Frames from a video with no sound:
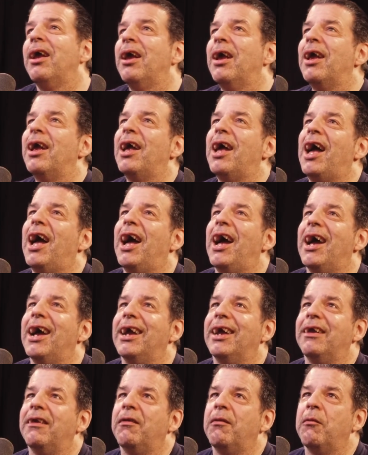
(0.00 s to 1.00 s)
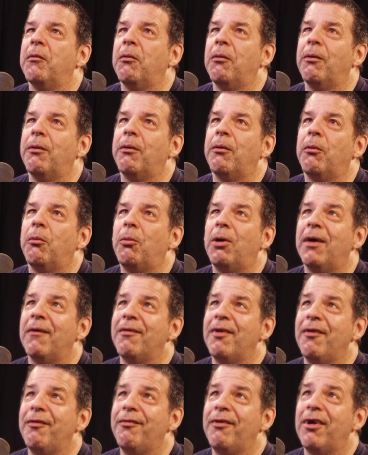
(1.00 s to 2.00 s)
and what they
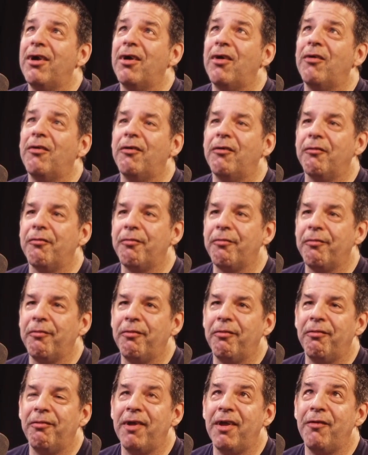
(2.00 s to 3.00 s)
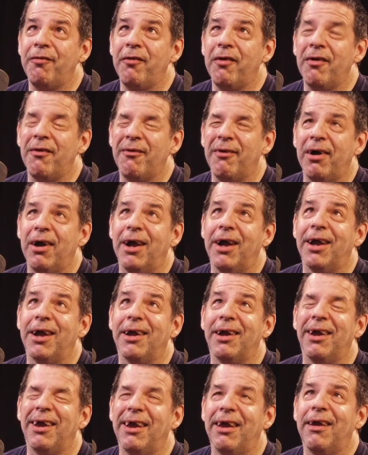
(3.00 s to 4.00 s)
do is they do like
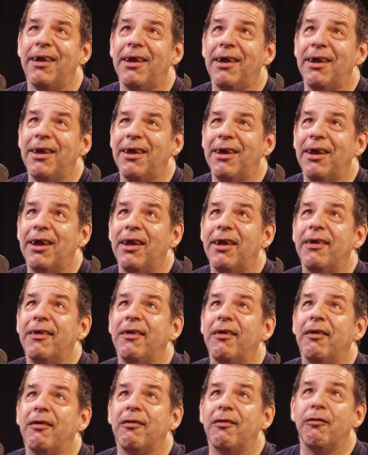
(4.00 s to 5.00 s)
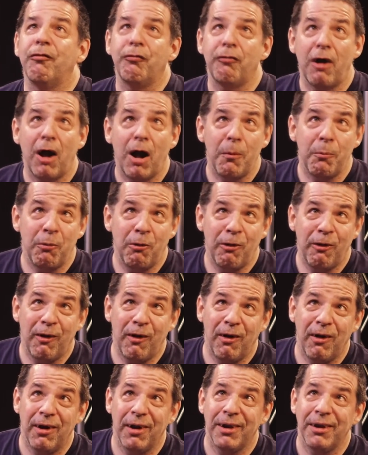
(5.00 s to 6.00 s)
the shot
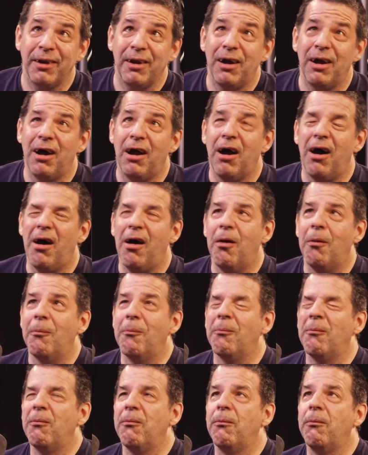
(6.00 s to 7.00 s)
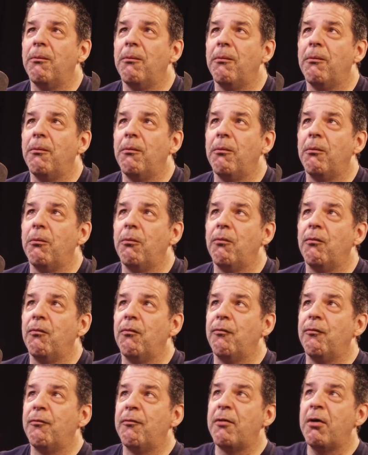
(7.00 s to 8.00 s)
put, um,
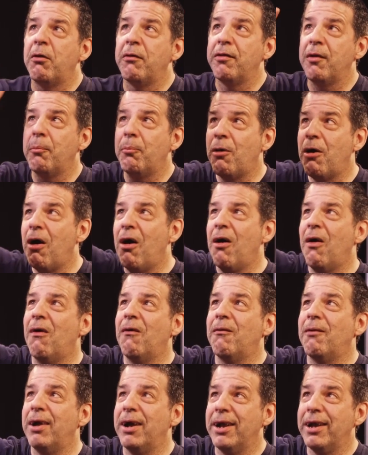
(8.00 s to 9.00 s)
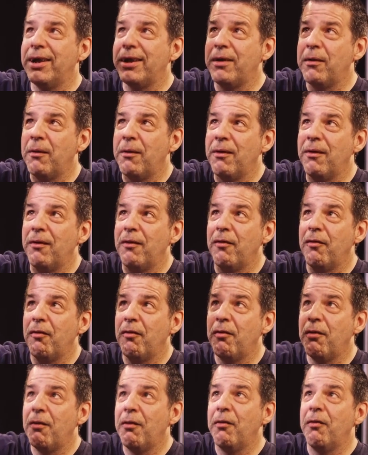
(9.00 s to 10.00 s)
throwing the ball like
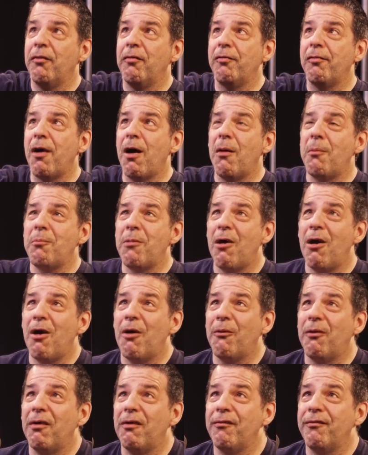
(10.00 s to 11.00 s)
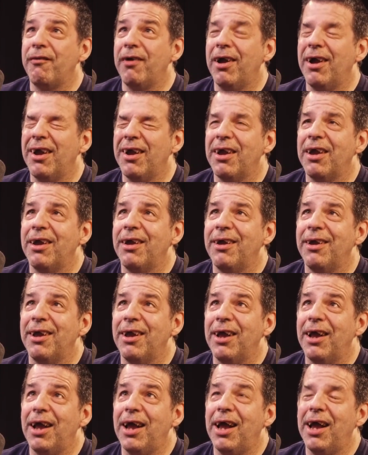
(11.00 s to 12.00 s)
softball, I think,
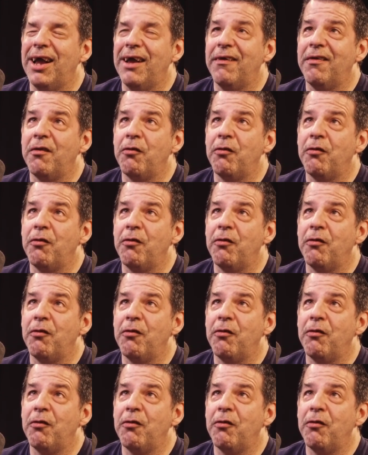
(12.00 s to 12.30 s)
and